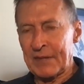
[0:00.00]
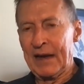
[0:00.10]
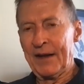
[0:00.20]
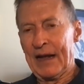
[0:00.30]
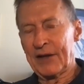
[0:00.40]

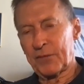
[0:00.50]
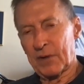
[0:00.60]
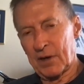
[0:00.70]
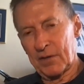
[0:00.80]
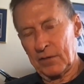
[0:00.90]
And that's
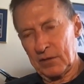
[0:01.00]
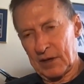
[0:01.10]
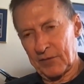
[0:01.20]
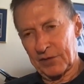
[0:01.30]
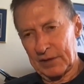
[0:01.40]
where
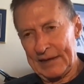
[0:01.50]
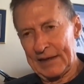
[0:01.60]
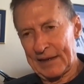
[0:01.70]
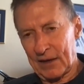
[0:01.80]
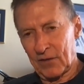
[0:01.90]
whoever's
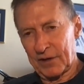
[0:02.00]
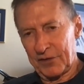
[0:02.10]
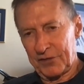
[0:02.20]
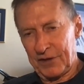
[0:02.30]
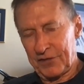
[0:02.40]
leading that
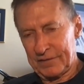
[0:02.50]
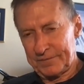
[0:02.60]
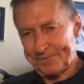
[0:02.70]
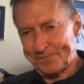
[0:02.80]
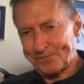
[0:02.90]
organization
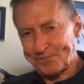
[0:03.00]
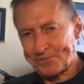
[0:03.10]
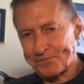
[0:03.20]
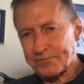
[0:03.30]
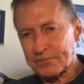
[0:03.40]

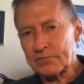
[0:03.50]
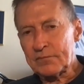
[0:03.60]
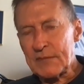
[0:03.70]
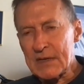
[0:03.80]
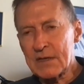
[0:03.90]

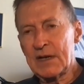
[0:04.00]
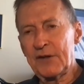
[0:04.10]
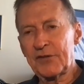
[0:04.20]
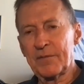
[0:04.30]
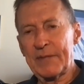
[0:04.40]

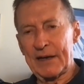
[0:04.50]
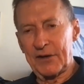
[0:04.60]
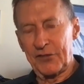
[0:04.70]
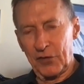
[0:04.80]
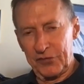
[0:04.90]
needs to
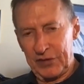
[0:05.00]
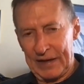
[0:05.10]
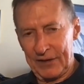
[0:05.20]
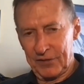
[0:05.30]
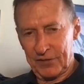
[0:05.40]
make those
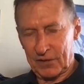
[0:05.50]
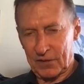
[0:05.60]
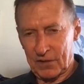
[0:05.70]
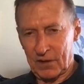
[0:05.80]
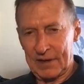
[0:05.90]
changes
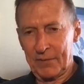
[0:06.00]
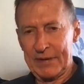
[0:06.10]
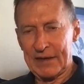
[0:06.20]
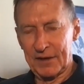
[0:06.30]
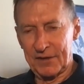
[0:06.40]
occur and
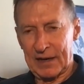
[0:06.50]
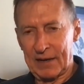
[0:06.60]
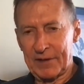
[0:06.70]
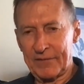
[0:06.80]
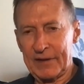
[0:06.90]
be on
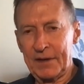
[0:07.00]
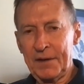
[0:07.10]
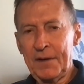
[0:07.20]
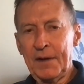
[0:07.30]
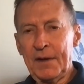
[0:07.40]
top of it
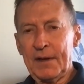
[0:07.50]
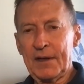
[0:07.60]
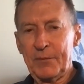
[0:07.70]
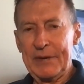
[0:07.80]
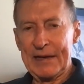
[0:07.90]

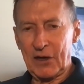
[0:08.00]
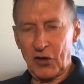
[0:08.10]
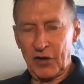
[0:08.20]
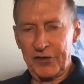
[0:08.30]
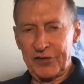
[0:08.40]
and be
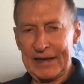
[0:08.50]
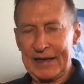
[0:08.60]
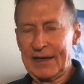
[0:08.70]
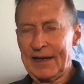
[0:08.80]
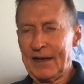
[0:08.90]
encouraging
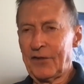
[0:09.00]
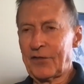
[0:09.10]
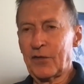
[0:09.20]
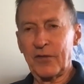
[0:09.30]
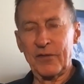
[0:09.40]
it, and
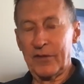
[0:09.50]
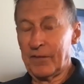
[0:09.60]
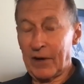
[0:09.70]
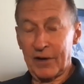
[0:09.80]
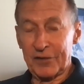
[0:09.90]
through the
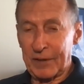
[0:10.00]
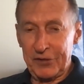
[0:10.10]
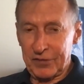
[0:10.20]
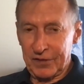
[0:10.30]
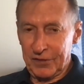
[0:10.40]
various
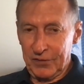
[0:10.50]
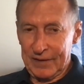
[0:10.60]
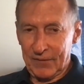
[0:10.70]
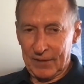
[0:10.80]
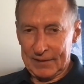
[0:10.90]
ways you can do
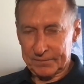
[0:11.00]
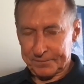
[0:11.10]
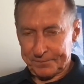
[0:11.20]
that, right?